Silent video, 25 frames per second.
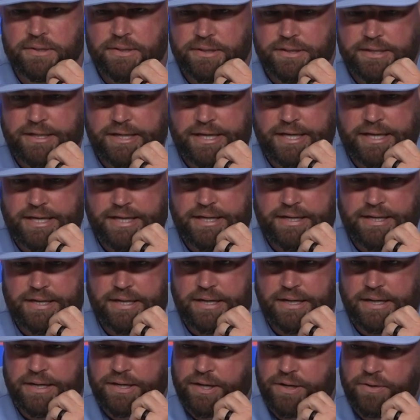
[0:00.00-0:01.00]
And,
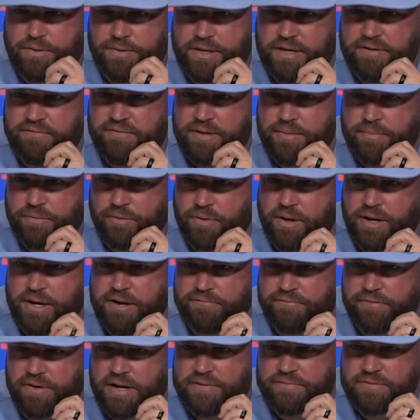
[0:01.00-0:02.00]
you know, give them
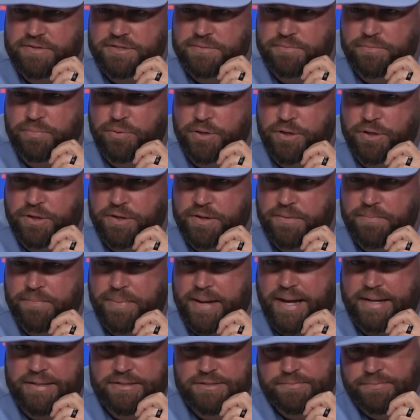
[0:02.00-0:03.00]
credit for having some pretty good
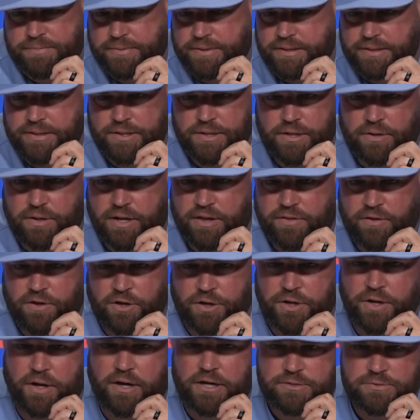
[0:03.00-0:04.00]
at-bats. But, you know, I
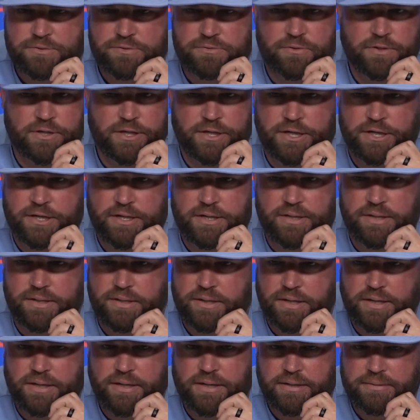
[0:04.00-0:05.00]
thought Gauss was really good.
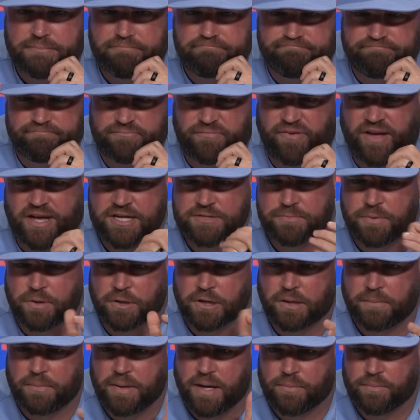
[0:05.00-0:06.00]

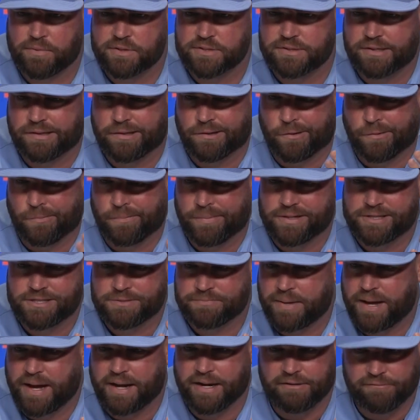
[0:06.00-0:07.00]
Fastball command was a little bit
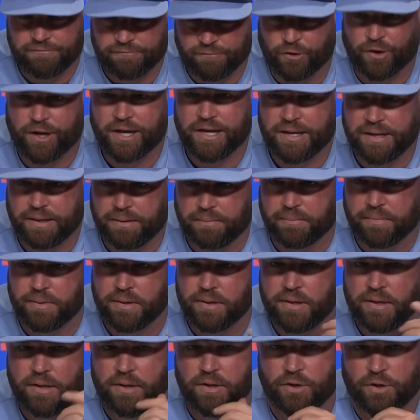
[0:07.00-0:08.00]
spotty for him
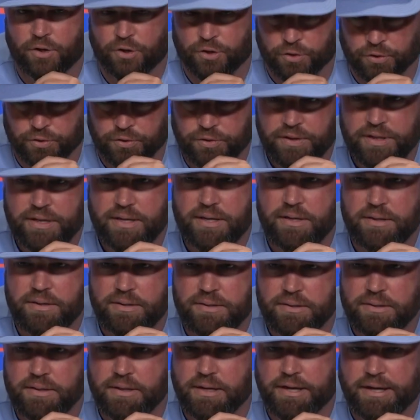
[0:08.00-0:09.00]
early,
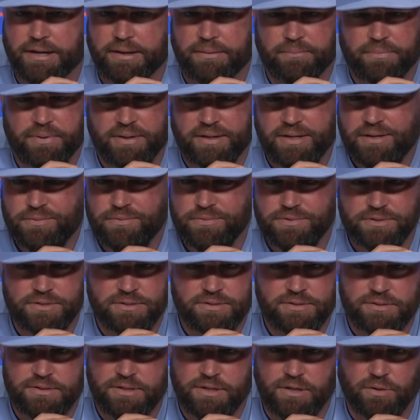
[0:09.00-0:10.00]
but he
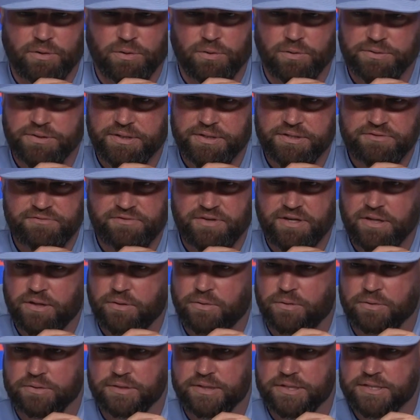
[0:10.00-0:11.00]
was, you know, holding his velo,
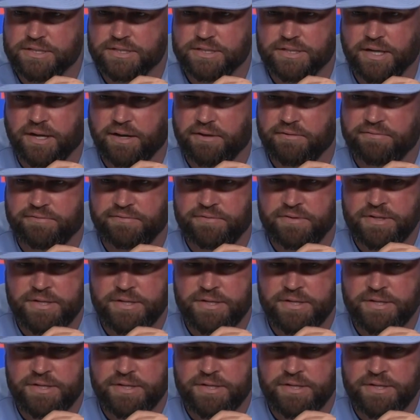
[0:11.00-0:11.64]
holding his stuff,